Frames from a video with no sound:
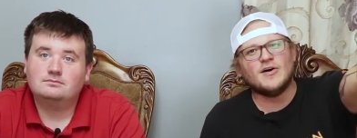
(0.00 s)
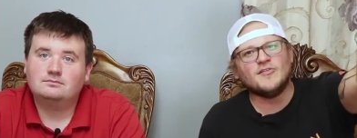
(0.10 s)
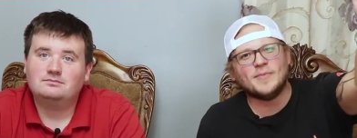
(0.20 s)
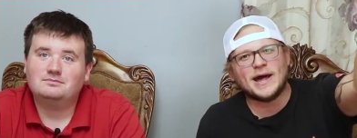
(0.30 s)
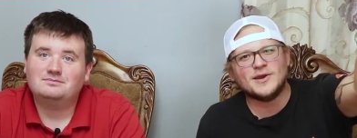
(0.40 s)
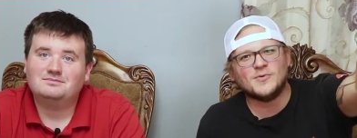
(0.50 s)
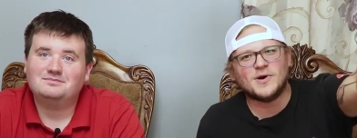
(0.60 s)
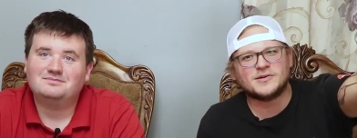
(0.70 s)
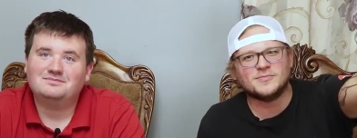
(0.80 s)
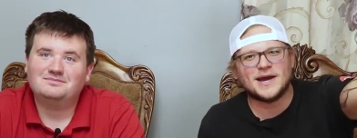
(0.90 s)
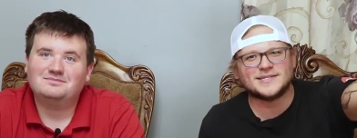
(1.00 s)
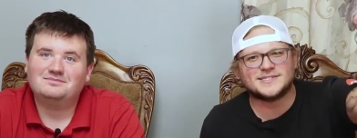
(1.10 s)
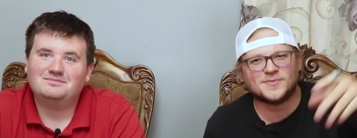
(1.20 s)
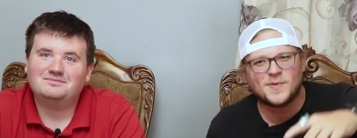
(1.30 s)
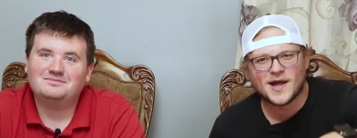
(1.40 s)
Speaker 1: Hello, everybody, and welcome back to
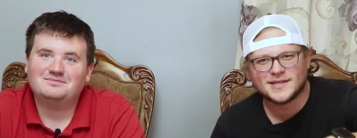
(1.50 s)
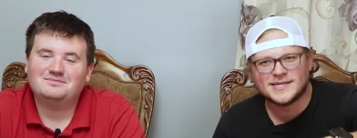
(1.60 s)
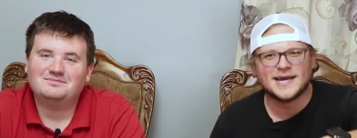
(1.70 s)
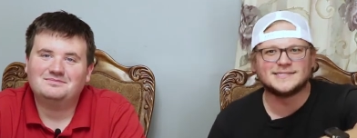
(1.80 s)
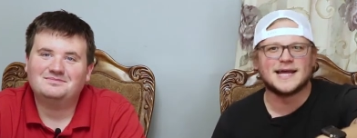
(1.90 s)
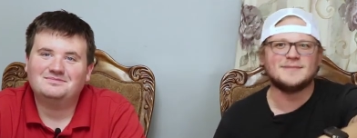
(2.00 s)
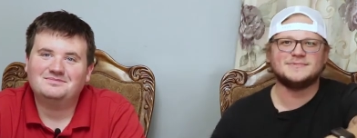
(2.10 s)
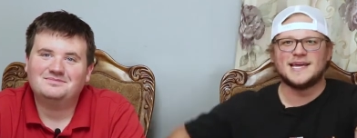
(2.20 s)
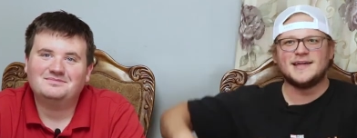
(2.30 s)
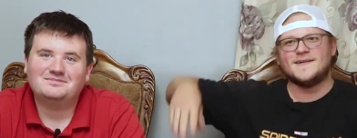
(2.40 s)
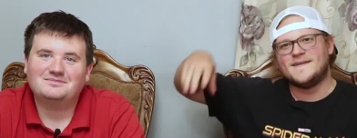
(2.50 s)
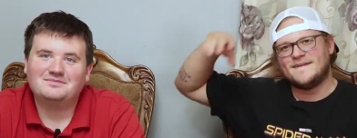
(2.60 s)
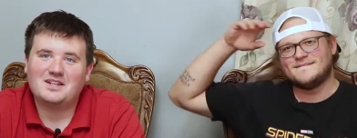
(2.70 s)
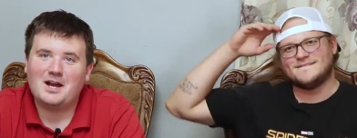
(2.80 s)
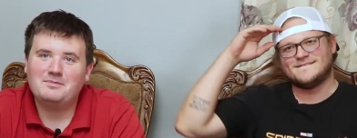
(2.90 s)
the podcast. I'm Tanner.
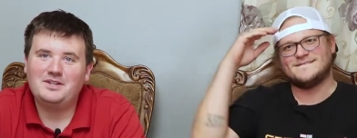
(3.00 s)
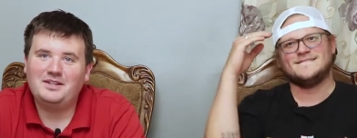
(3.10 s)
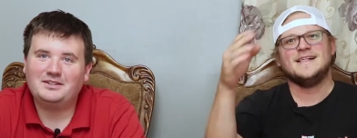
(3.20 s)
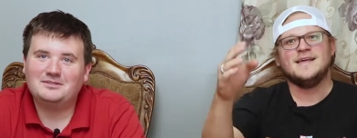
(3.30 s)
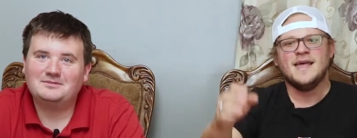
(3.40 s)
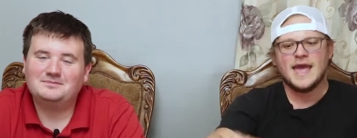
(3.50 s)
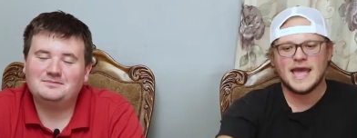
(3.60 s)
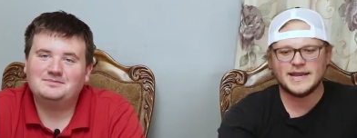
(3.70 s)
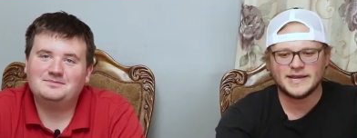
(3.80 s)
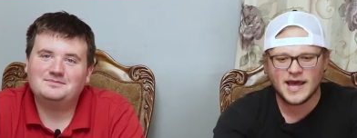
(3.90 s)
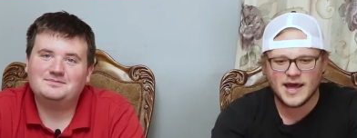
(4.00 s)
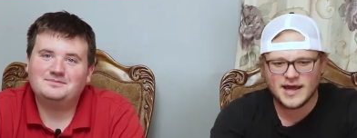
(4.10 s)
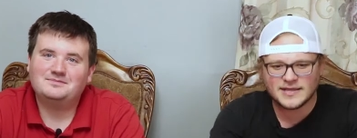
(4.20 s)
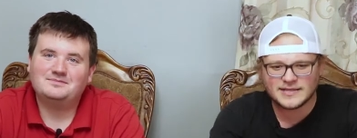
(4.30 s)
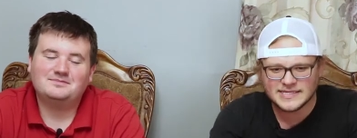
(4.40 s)
I'm Nick. And
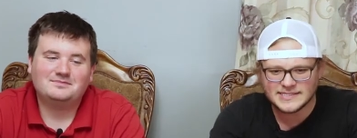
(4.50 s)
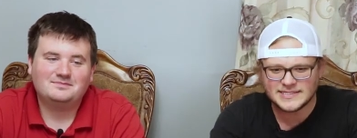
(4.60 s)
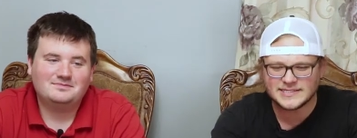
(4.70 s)
uh, this